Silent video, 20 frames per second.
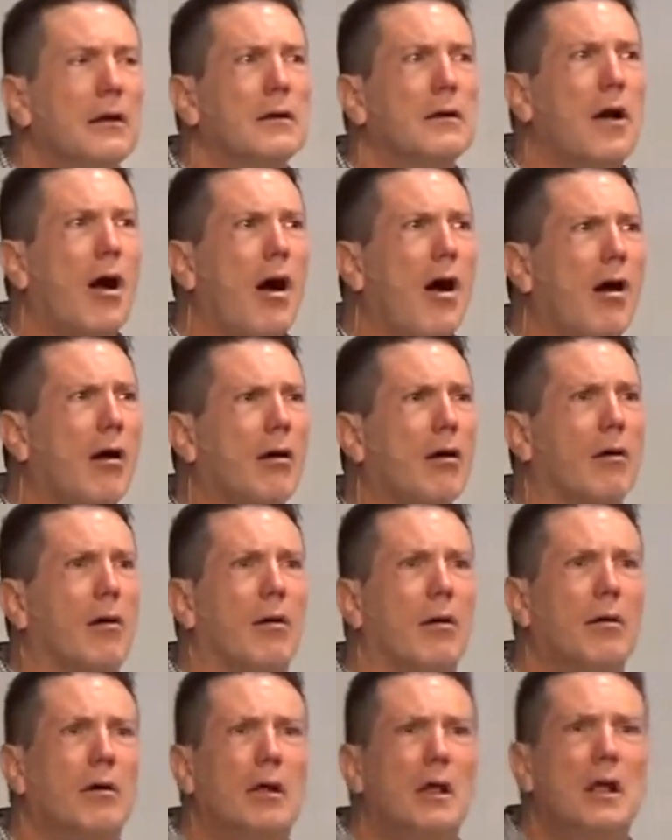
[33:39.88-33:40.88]

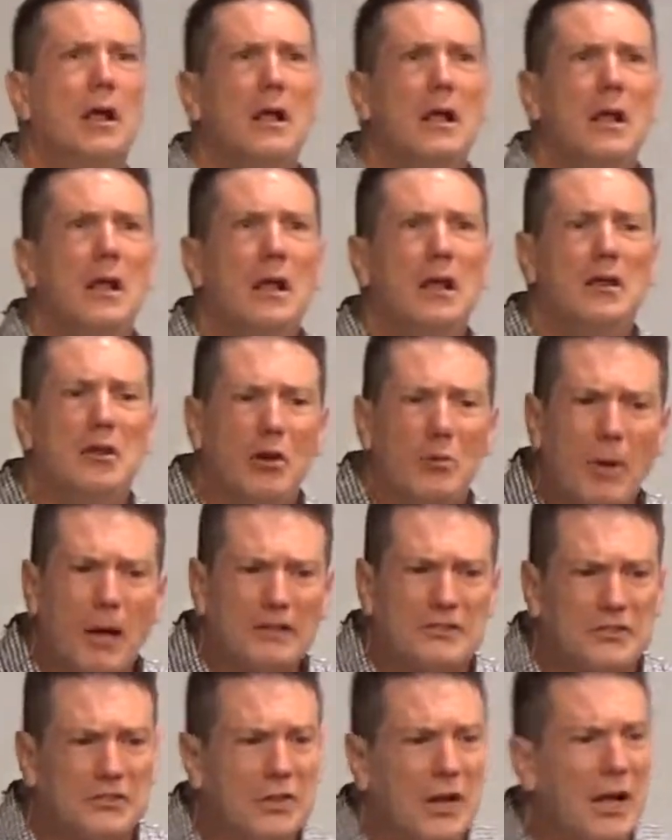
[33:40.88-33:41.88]
Carl, you're my
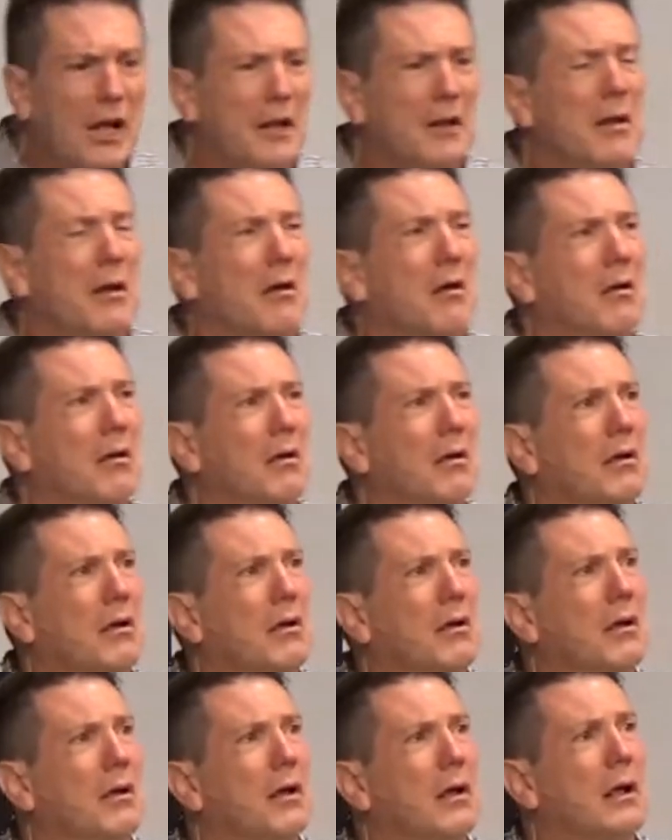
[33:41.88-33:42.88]
son.
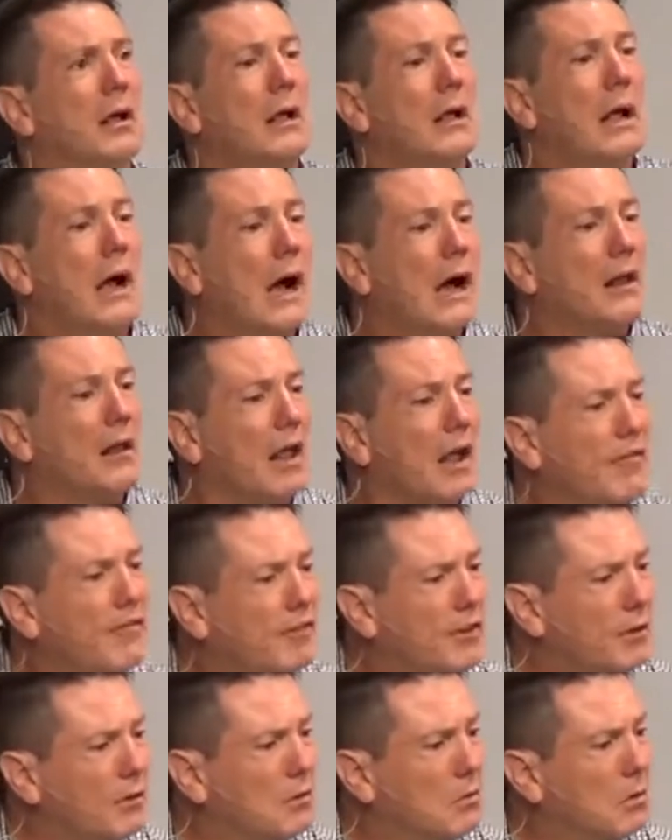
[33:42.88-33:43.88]
I love
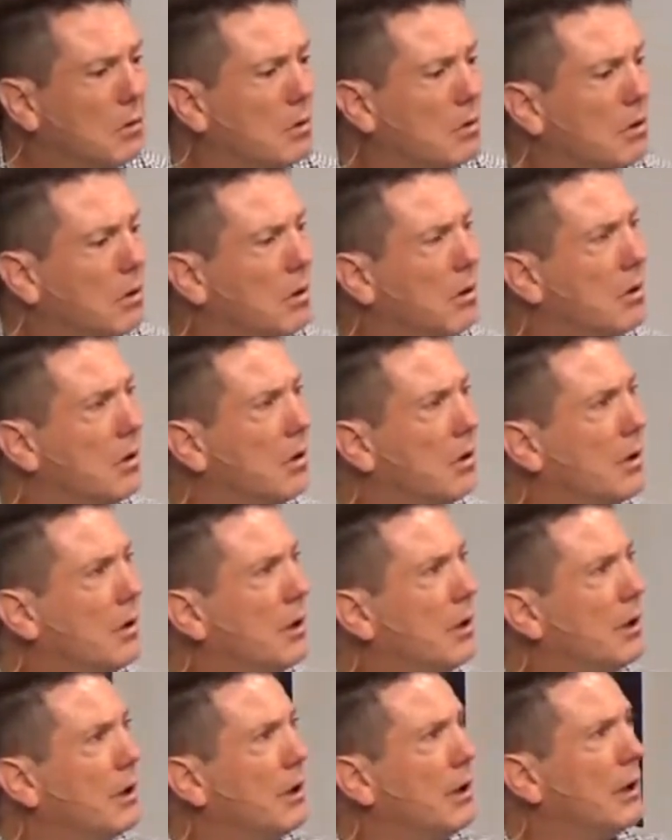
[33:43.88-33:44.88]
you.
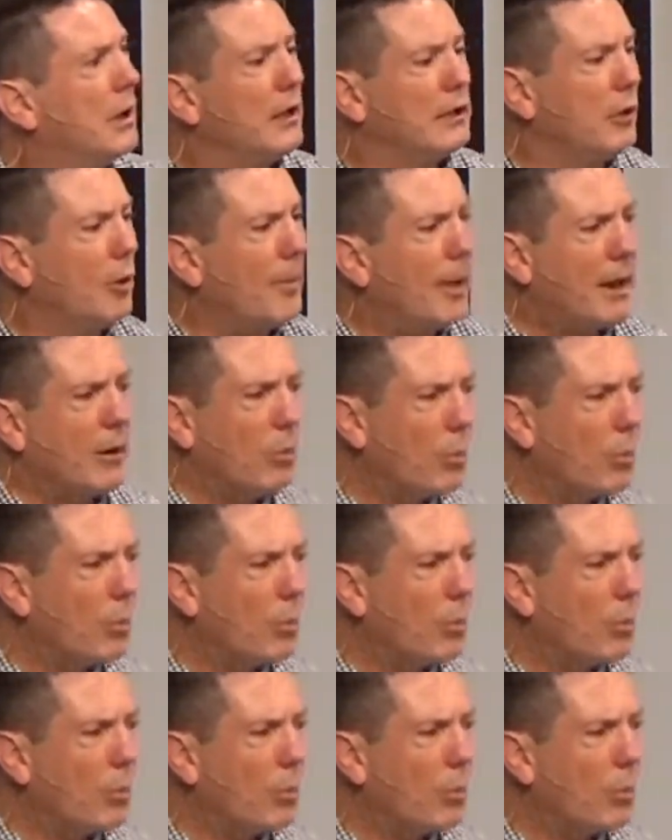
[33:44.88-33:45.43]
And no matter